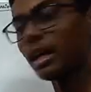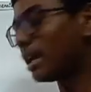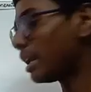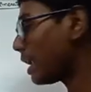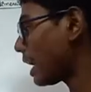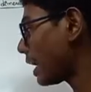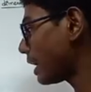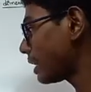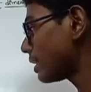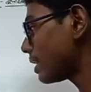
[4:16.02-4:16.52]

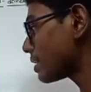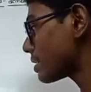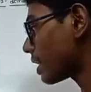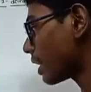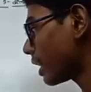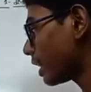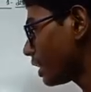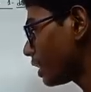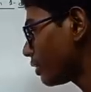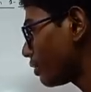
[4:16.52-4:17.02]
Like this
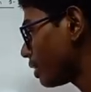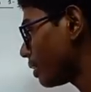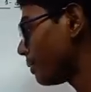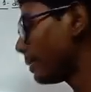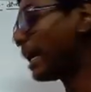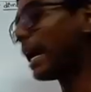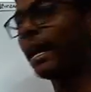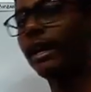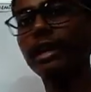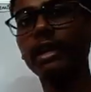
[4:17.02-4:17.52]
again it will
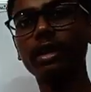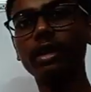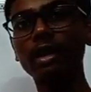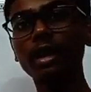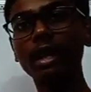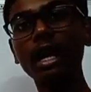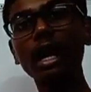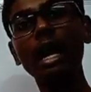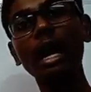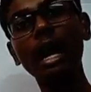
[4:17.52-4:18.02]
be added.
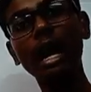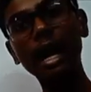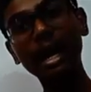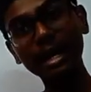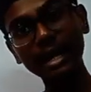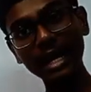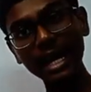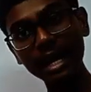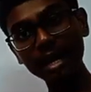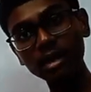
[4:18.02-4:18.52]

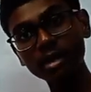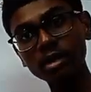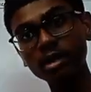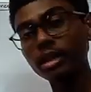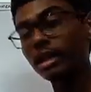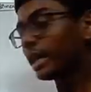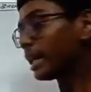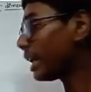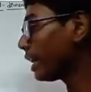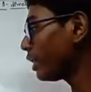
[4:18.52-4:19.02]
Again
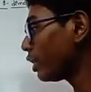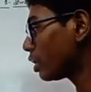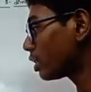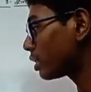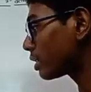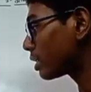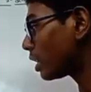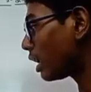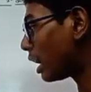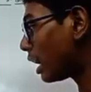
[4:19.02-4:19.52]
in your
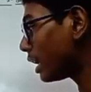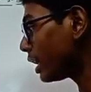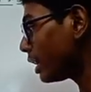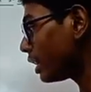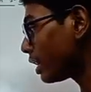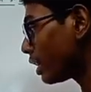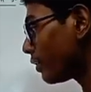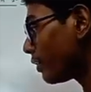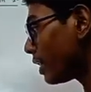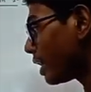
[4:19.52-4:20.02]
third
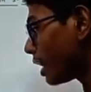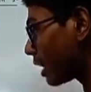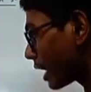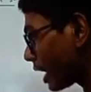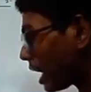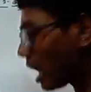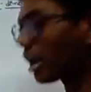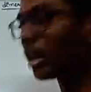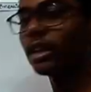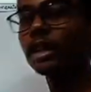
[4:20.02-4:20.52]
interval
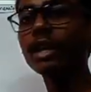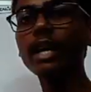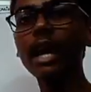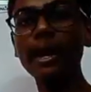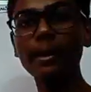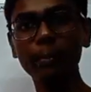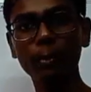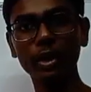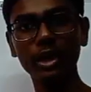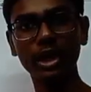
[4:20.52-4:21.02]
again another
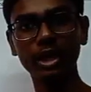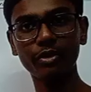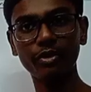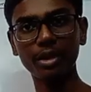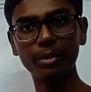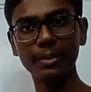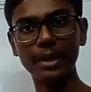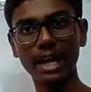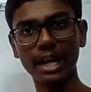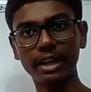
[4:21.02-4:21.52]
9.8
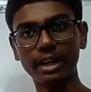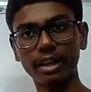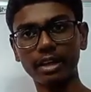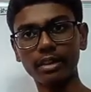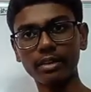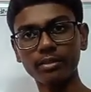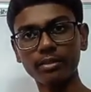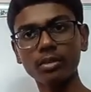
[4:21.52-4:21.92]
will be added.